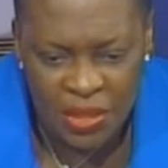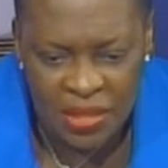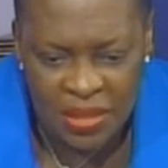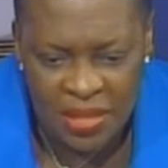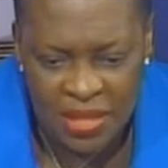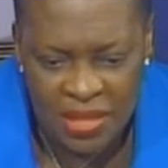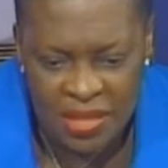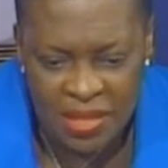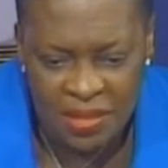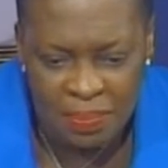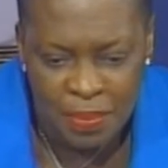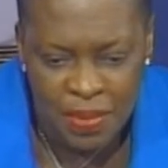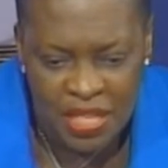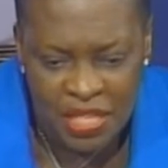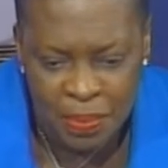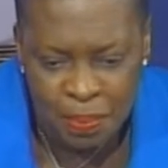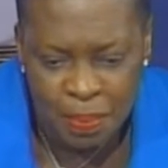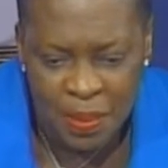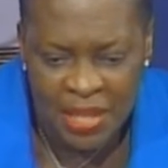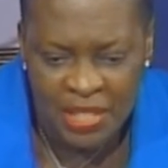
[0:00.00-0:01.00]
what this
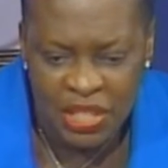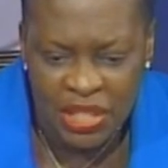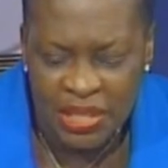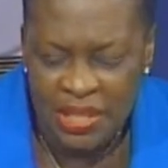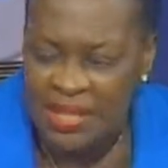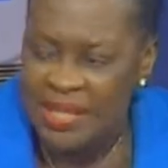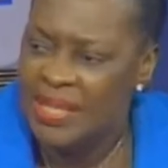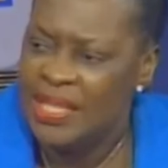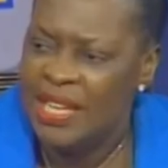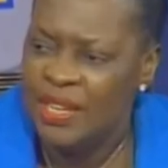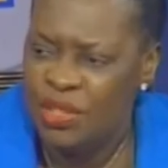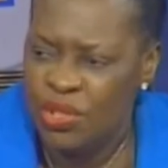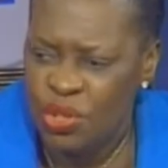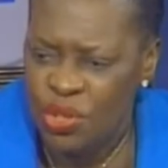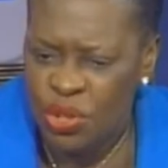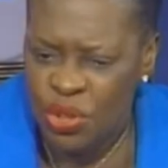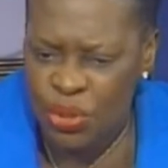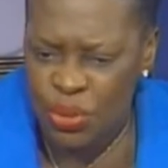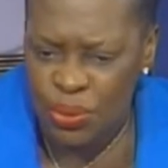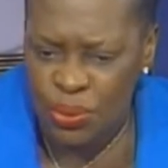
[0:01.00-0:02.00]
budget seeks
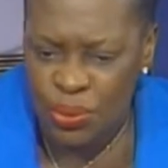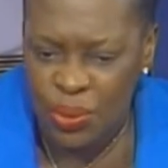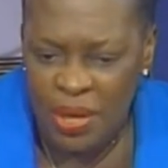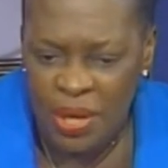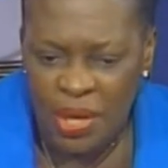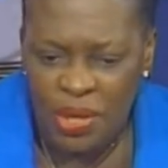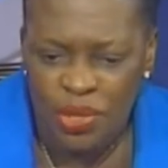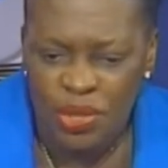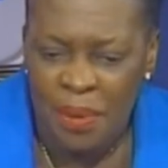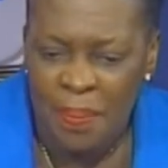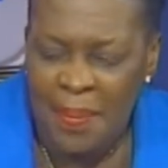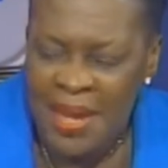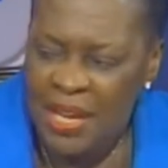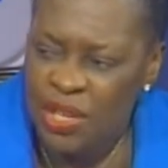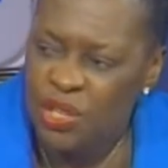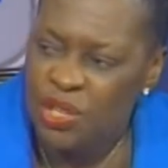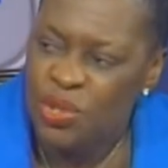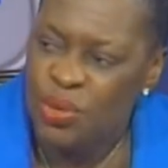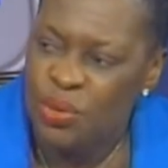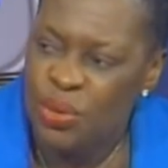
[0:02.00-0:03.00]
to do, to
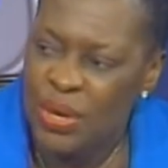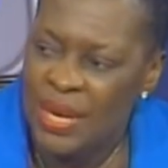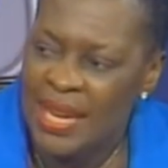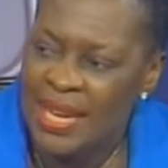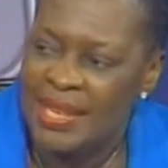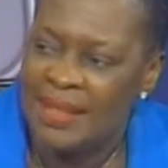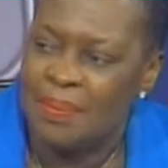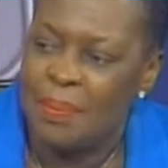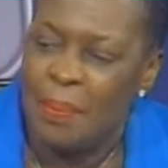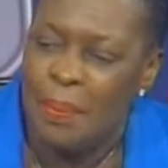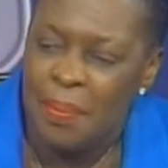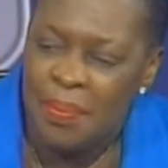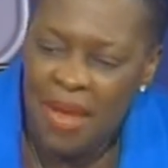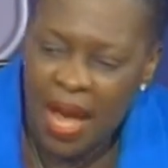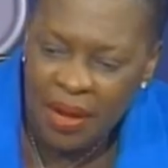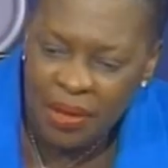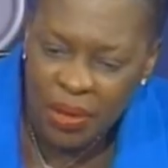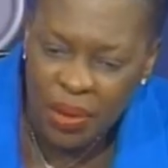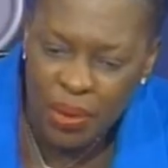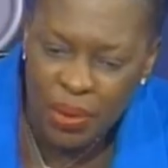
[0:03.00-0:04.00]
make sure it
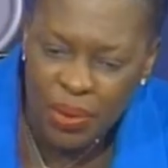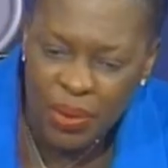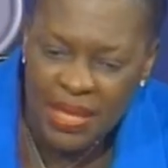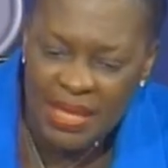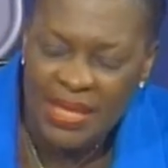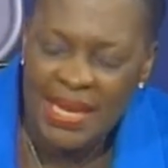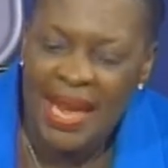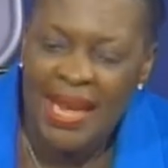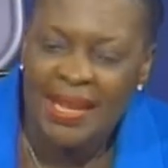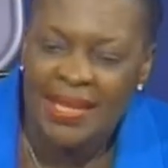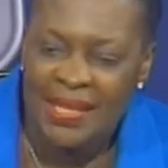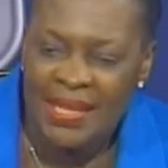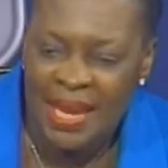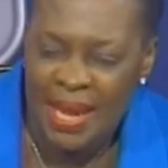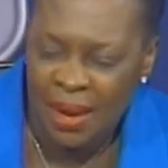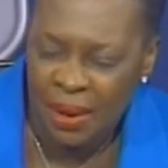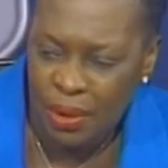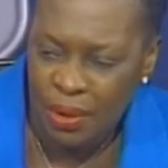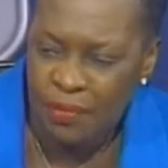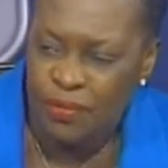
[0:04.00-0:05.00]
not only takes
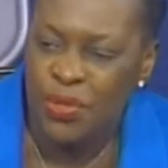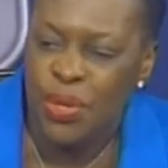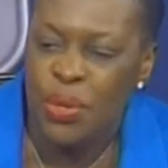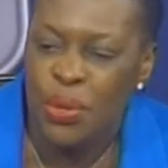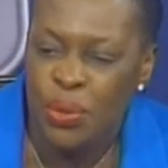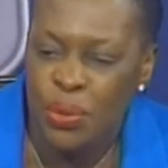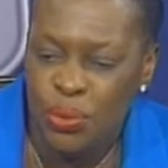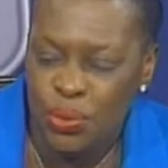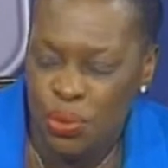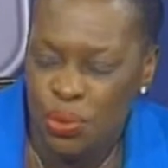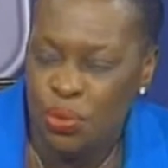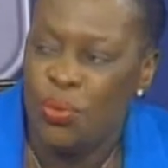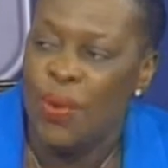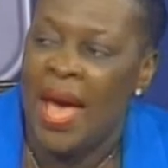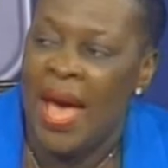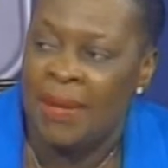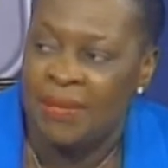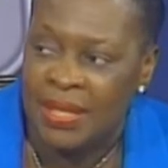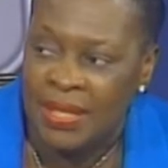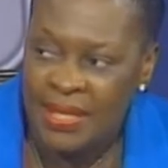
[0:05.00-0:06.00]
care of those who
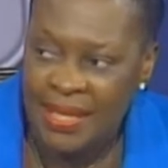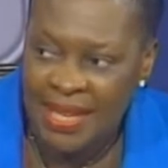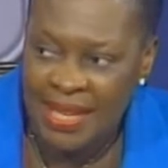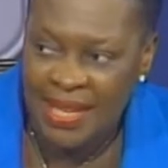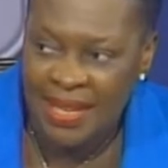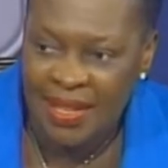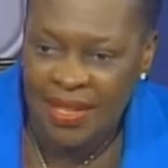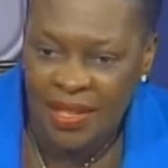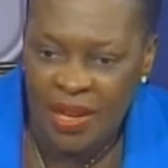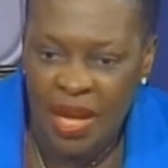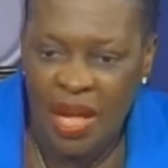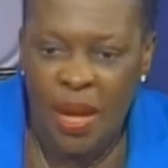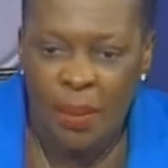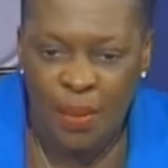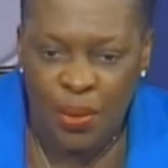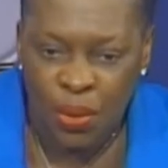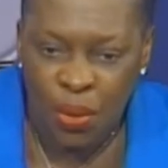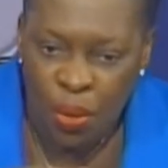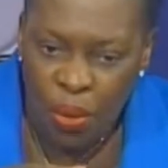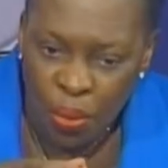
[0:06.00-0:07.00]
have a need,
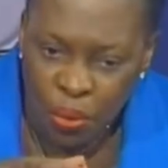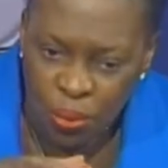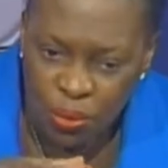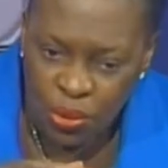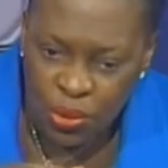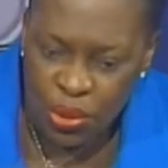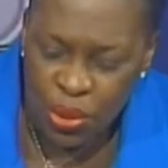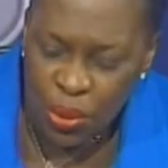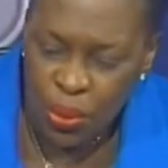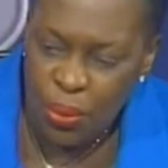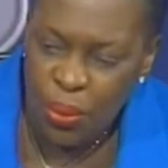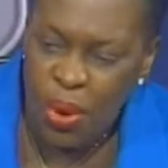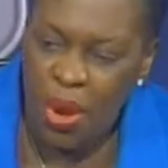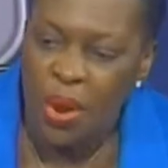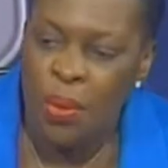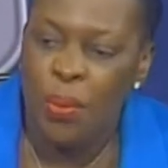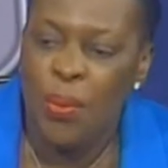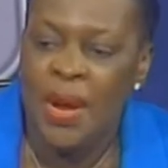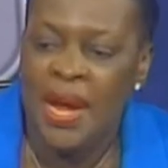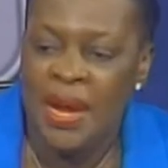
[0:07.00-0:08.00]
but also
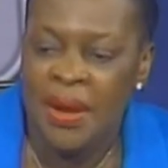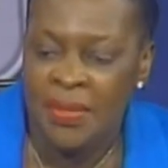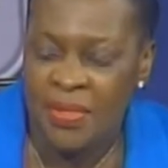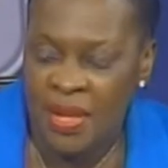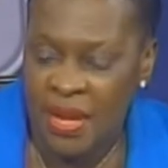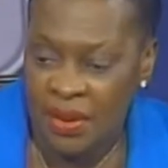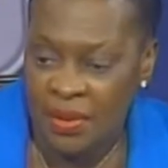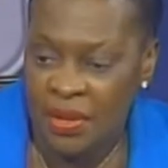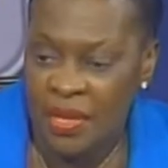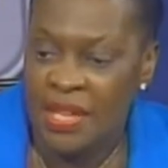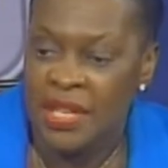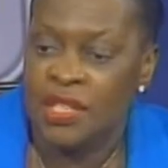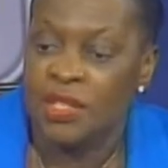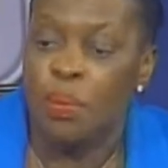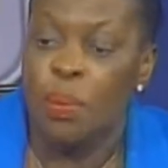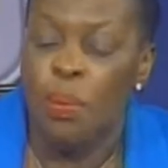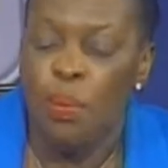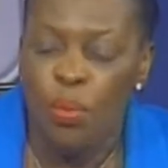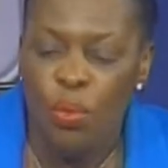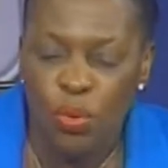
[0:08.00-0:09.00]
where there is
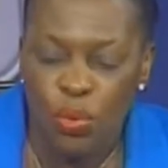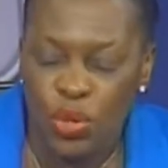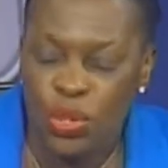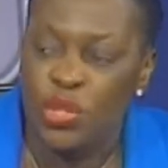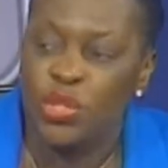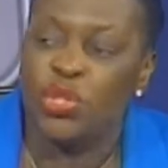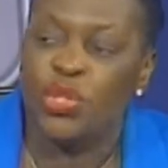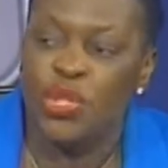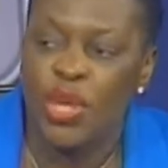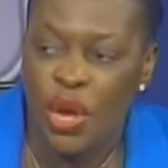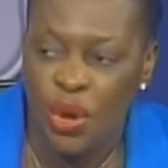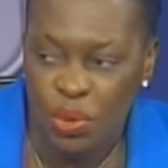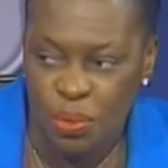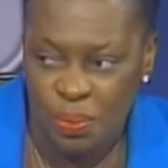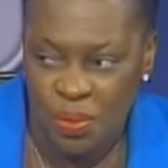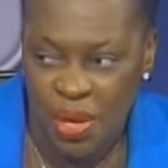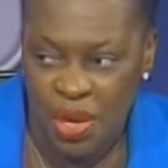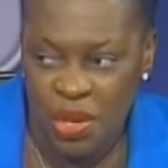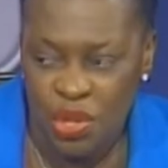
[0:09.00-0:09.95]
more scope